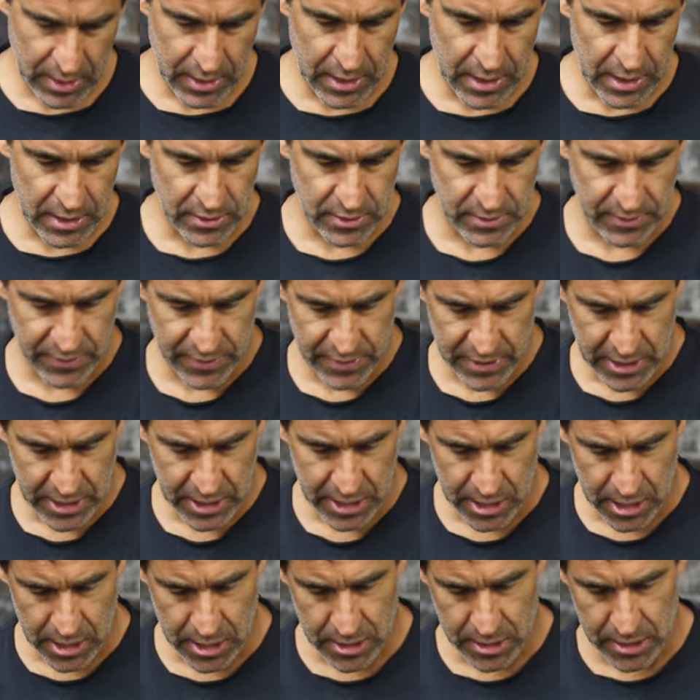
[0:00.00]
into
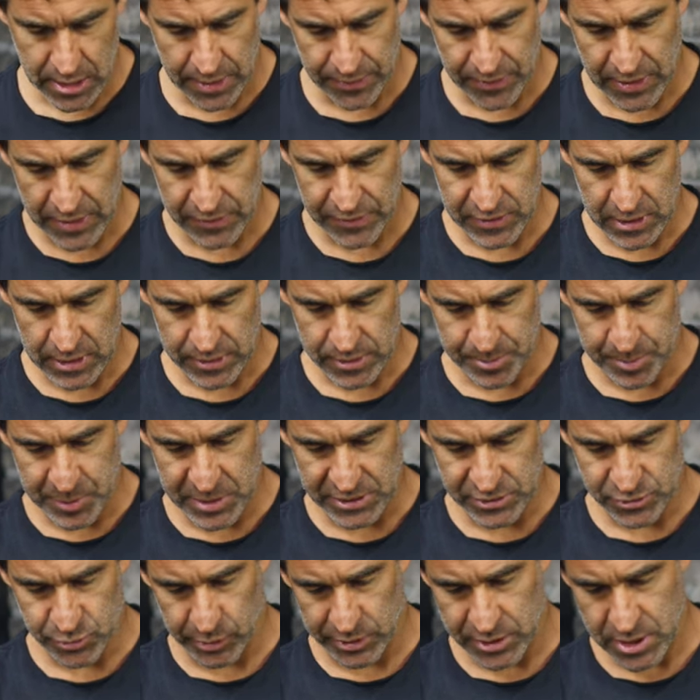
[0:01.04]
there, and then the other
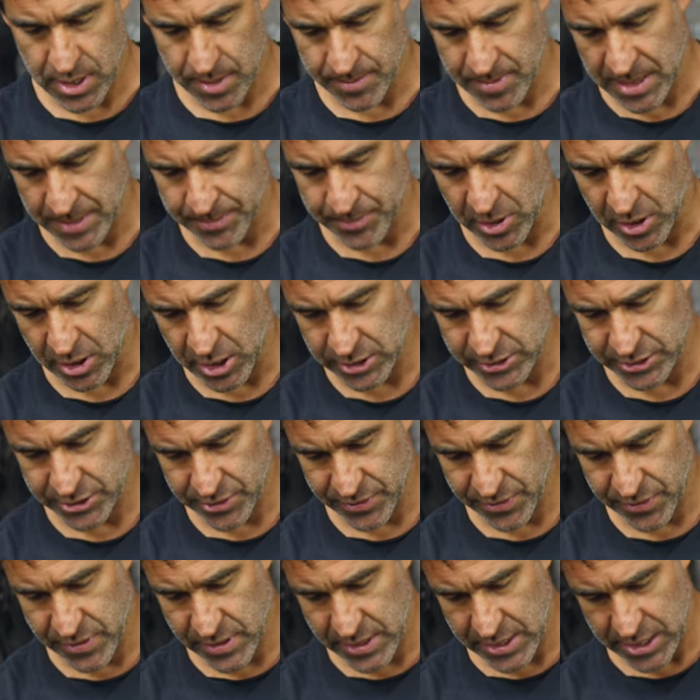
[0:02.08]
piece would come up onto
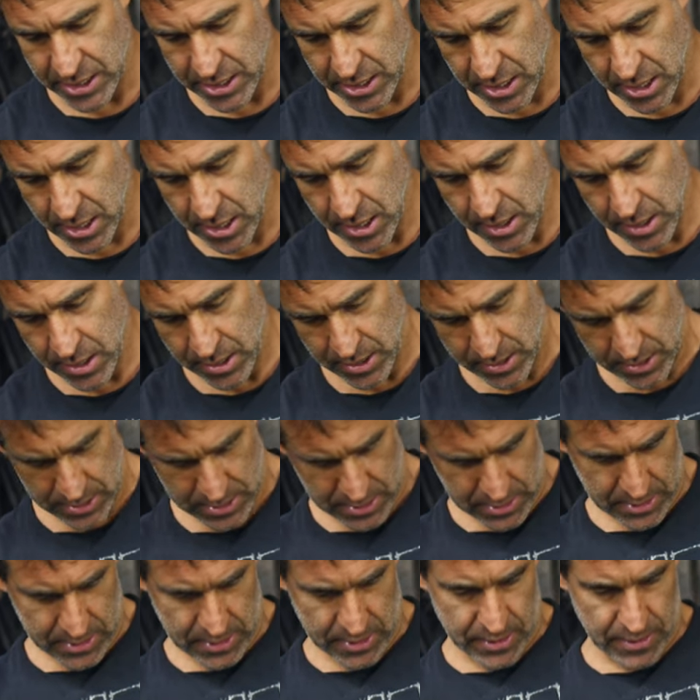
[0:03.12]
there,
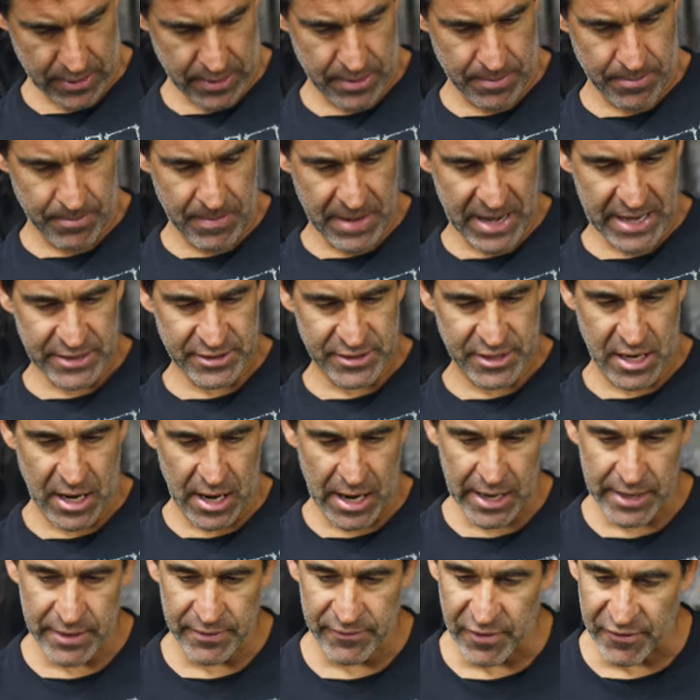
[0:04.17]
makes
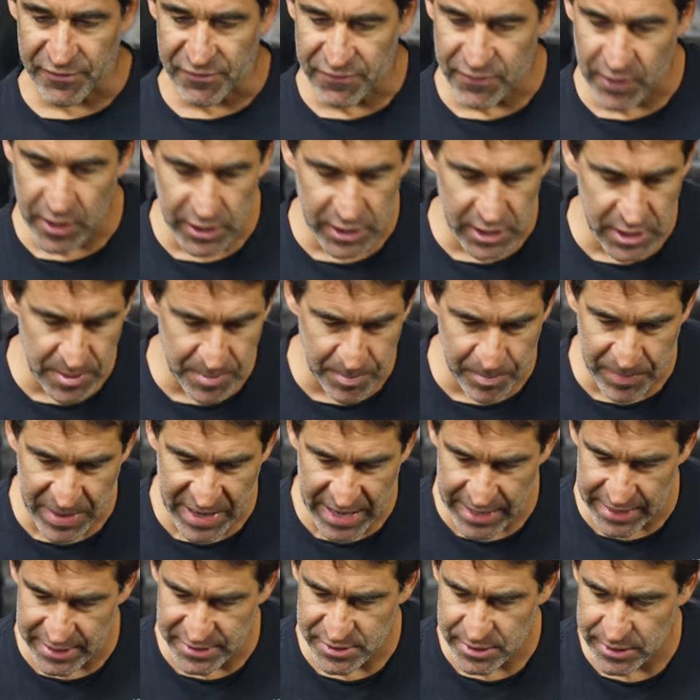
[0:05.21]
kind of a funky
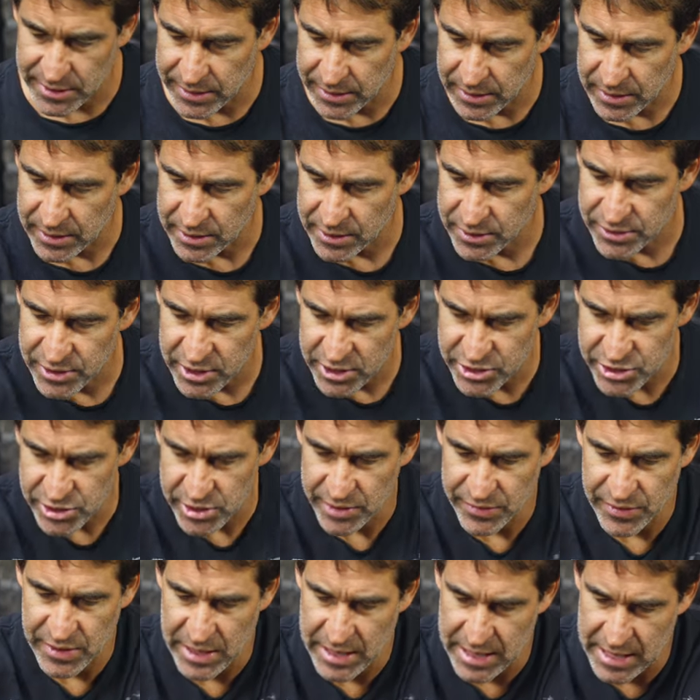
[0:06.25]
base. In addition
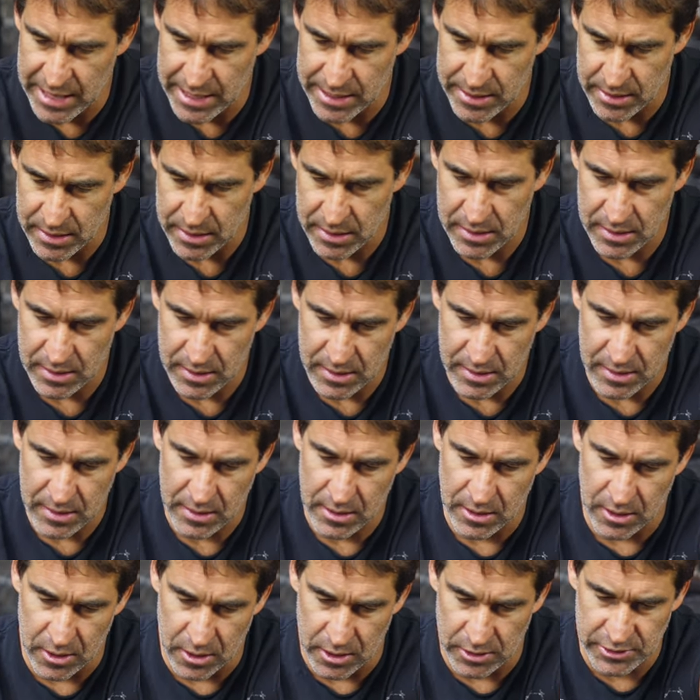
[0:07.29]
to that,
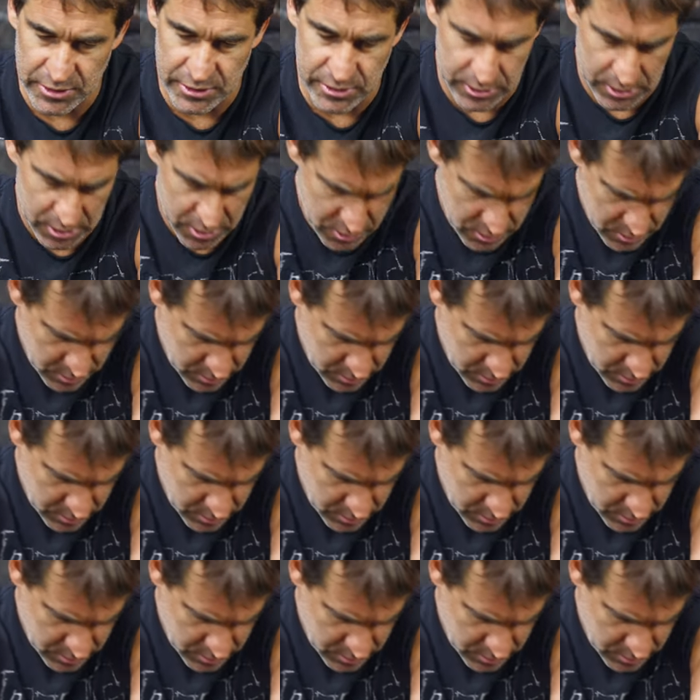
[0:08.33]
also,